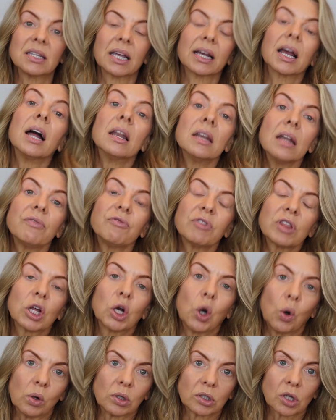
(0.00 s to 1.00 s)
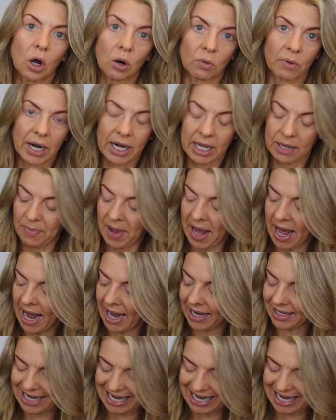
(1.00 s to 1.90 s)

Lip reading: Like, enough of the gold already, Pat.